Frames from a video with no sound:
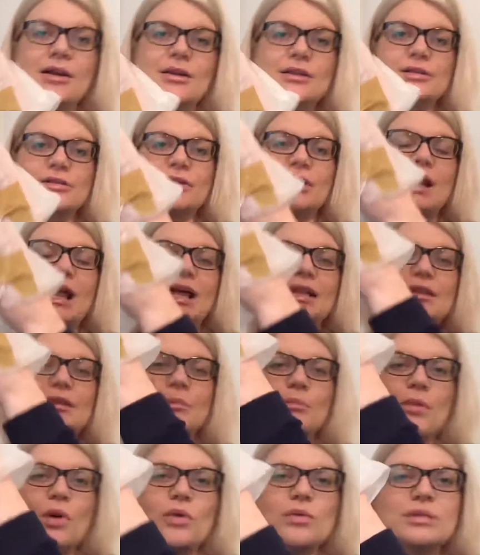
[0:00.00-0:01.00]
So it had the
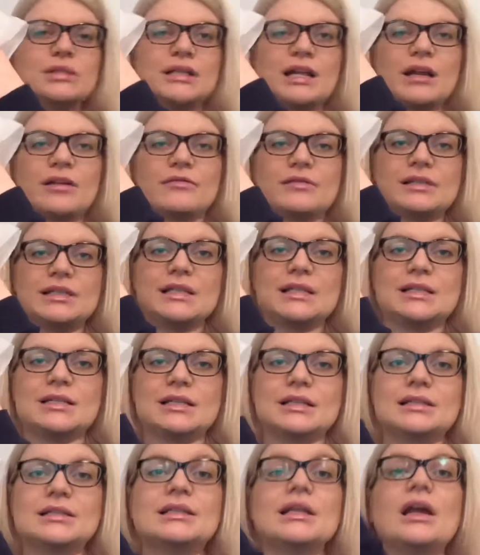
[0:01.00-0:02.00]
most air
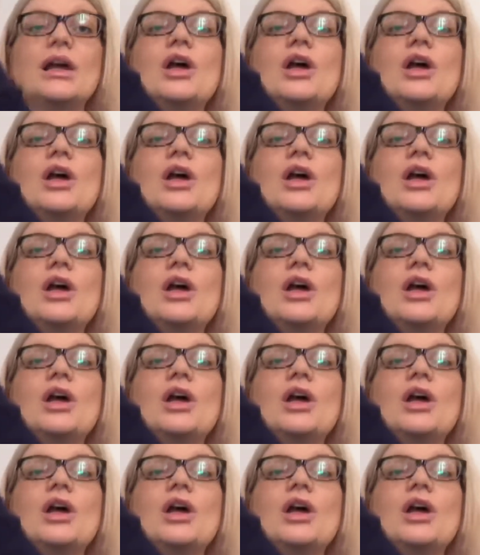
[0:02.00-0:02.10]
resistance,